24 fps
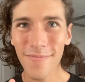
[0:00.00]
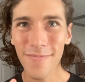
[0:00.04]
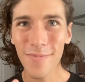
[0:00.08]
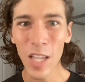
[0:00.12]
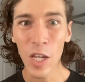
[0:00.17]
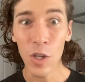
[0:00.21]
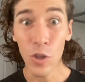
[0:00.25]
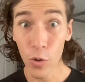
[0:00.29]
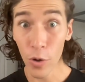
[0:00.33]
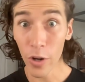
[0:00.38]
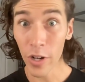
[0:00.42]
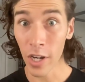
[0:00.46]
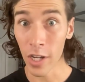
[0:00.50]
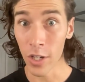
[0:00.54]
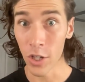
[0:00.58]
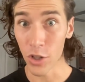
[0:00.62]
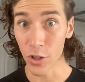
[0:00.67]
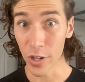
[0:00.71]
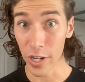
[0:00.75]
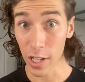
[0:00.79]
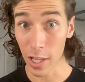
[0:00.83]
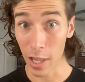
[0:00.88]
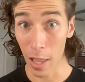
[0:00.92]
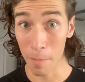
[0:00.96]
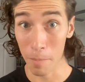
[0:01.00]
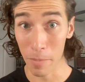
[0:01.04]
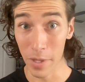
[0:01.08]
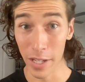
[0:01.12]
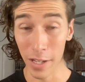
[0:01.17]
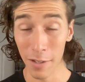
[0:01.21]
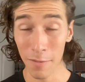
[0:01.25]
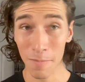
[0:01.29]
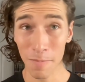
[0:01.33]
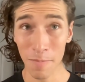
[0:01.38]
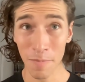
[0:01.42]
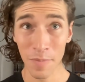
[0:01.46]
your country,
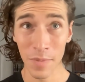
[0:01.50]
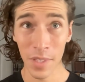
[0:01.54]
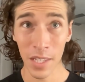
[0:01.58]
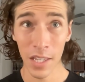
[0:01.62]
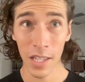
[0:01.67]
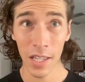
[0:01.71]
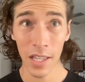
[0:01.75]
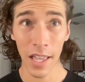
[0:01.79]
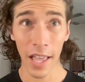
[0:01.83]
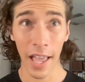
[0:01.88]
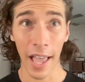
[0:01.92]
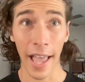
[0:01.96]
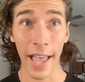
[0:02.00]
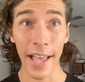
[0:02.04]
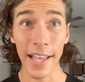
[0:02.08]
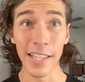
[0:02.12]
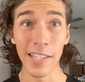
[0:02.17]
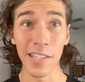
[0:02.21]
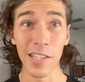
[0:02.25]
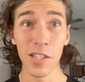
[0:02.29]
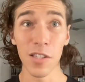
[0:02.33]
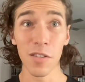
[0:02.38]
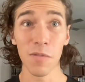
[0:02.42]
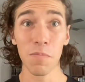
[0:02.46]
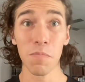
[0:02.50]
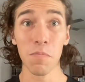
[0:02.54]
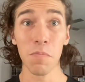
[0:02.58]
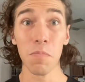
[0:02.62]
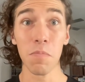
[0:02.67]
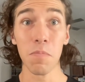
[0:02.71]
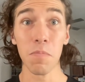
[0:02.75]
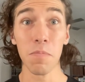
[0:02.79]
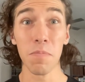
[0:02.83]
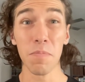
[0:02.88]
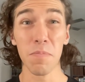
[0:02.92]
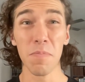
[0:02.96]
Colombia, has
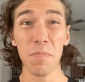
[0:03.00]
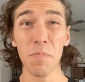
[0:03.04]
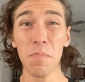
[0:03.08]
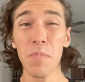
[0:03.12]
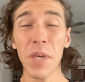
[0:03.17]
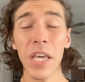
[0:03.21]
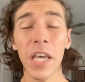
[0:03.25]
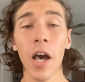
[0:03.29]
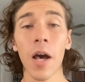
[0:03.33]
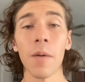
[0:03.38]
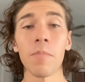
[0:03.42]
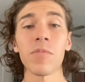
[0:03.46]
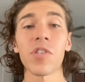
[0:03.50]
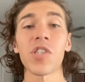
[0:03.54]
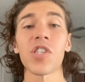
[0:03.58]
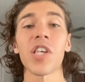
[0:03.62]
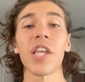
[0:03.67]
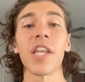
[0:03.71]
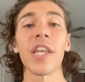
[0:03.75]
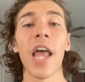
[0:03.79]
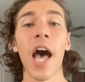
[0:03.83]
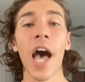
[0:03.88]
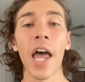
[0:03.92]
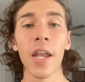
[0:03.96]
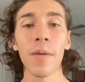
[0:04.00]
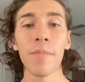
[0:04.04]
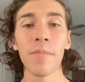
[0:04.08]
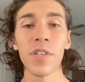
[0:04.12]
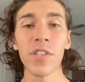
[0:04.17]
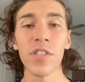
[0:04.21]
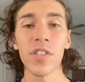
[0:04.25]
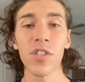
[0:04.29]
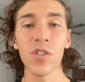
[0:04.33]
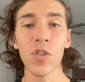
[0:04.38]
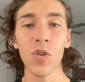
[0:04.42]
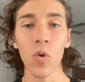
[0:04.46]
become
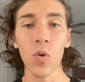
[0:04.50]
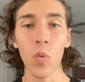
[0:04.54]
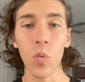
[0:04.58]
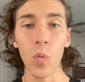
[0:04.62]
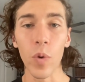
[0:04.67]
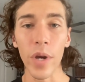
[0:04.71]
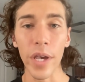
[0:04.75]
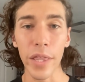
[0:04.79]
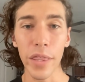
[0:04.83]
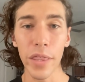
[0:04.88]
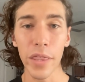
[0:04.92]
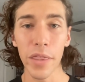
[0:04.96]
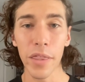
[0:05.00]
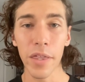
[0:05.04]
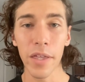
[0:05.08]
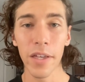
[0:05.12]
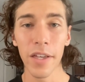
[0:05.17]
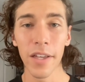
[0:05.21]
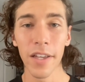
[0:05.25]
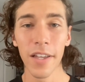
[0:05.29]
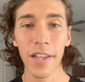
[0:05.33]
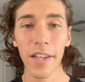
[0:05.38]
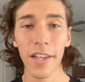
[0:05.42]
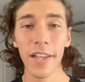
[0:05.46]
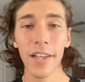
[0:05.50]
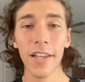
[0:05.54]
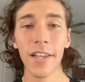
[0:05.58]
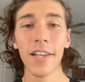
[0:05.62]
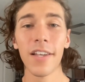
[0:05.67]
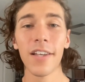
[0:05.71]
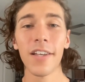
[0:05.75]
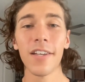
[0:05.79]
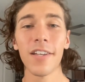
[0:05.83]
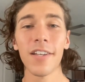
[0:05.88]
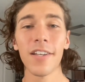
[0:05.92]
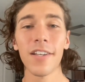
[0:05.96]
synonymous with
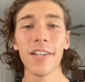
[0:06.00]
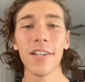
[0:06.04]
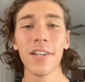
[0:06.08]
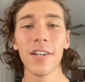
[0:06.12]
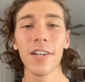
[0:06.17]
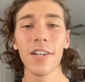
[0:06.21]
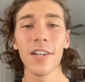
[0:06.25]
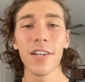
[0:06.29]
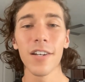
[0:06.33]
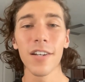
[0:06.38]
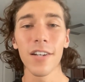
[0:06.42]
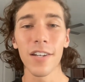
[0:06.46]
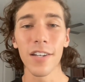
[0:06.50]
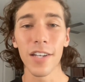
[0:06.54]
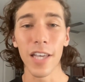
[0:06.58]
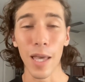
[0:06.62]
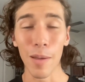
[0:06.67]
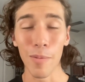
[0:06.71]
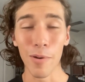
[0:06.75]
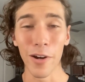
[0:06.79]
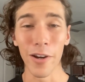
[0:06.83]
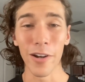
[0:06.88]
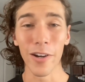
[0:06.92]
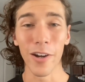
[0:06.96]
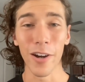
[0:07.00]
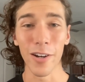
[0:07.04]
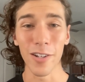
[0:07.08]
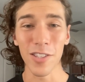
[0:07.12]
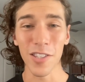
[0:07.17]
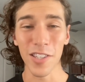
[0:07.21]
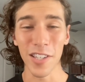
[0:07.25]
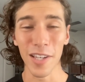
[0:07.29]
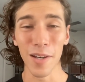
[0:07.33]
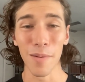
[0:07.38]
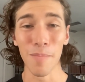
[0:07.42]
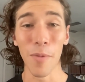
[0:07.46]
Gabriel
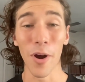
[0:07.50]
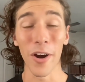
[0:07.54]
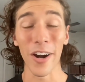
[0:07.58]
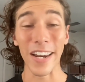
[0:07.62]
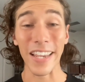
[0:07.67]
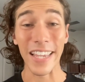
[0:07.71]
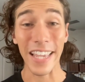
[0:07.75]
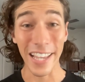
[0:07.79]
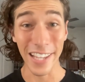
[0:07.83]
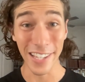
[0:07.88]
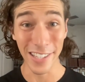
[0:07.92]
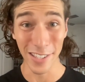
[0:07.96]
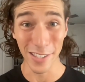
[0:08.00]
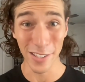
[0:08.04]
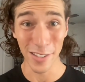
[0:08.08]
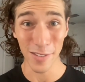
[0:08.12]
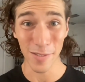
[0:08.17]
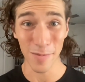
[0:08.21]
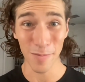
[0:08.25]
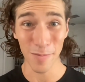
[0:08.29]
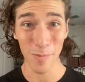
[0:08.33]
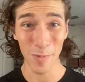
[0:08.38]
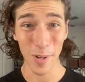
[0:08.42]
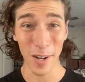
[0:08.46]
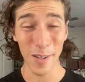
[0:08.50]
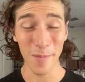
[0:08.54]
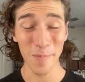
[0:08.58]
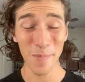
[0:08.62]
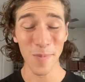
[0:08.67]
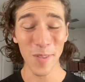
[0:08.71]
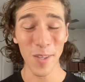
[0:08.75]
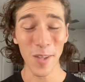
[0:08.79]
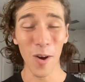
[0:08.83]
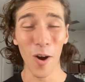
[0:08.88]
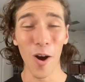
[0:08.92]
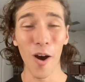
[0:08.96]
Garcia Marquez, right?
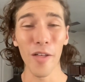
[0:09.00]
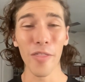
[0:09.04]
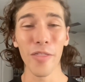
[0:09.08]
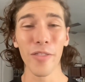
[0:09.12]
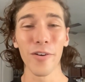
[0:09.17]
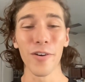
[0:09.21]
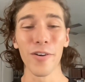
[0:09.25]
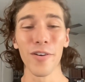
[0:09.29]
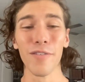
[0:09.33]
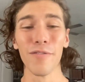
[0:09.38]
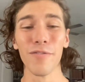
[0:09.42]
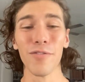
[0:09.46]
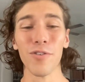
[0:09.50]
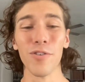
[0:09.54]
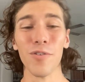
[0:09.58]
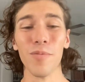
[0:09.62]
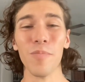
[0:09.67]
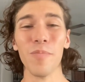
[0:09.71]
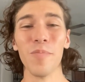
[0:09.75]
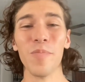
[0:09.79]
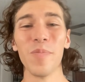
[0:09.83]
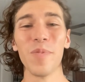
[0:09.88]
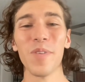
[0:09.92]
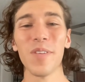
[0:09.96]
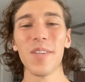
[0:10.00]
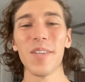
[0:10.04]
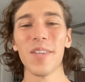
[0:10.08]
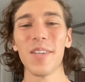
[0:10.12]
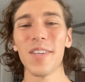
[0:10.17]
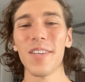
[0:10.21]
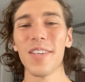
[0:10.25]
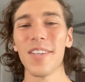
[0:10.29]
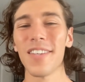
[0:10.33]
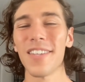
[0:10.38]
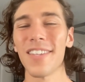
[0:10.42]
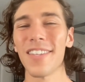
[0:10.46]
The author of whom
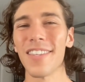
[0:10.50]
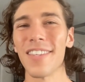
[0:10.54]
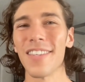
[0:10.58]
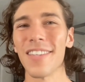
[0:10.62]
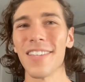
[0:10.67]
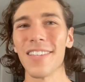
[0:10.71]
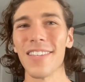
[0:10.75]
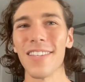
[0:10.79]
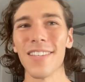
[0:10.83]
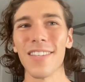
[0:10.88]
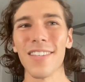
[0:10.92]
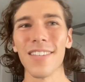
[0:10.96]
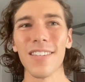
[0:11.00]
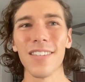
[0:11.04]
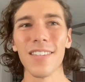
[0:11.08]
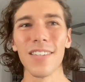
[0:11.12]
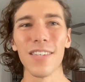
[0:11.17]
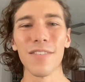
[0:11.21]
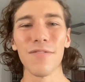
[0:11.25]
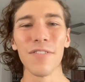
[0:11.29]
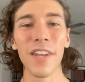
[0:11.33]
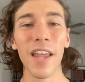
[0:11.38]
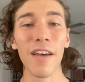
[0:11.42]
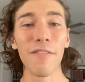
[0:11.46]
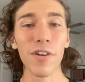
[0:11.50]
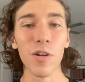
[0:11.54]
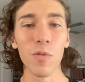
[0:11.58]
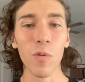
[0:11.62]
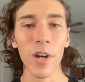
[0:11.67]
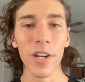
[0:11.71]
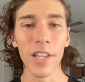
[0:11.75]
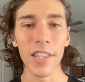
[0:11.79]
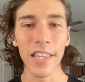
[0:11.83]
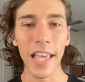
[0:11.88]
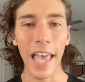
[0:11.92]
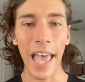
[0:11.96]
even
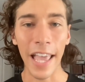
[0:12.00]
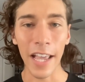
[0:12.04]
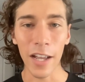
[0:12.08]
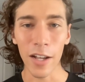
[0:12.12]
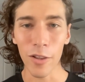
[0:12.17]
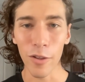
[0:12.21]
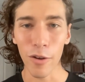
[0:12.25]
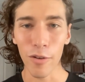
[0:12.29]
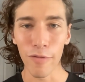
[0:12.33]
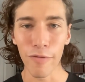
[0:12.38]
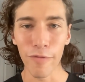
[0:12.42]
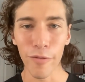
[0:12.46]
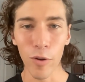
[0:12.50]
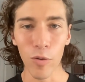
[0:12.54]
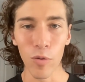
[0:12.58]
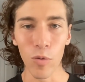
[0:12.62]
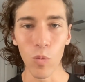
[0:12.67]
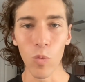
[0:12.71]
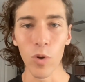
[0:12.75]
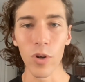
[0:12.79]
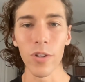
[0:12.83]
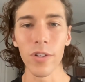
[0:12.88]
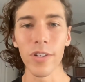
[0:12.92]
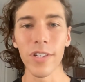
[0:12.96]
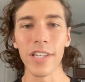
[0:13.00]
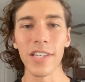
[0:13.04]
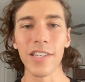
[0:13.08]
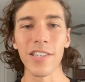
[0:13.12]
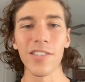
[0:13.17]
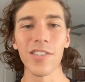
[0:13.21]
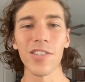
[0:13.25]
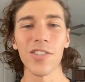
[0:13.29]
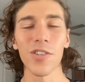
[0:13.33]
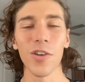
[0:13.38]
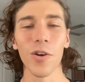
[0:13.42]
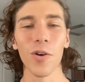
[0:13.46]
everyone in the Anglophone world
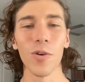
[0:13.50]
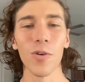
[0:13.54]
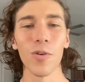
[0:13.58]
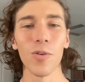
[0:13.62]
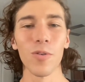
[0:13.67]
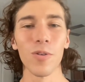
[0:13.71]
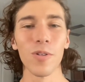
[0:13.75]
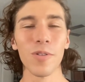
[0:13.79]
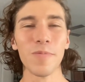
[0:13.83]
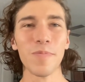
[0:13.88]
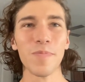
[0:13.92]
is so